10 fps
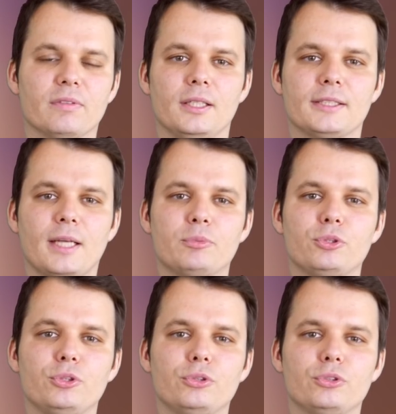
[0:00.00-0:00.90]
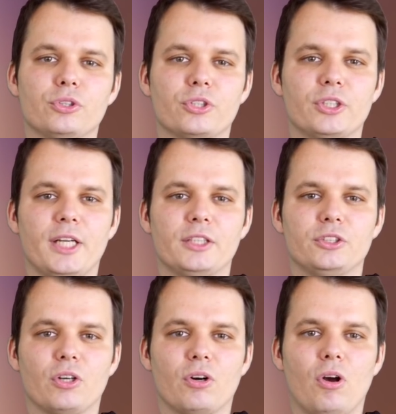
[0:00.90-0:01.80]
It's up to you to create
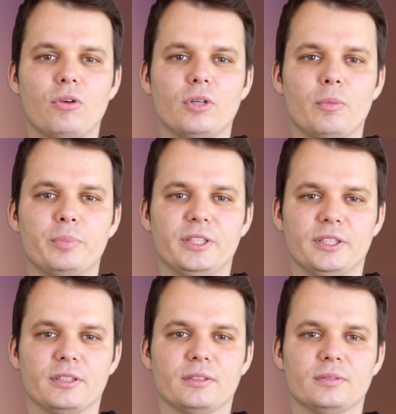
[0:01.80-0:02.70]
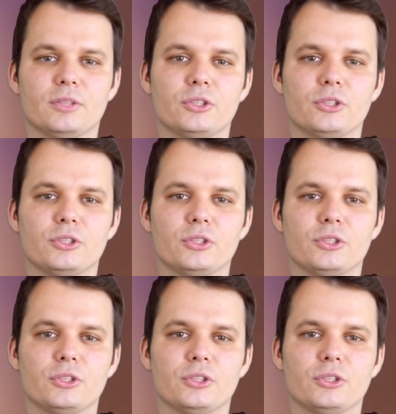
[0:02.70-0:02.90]
your own opinion.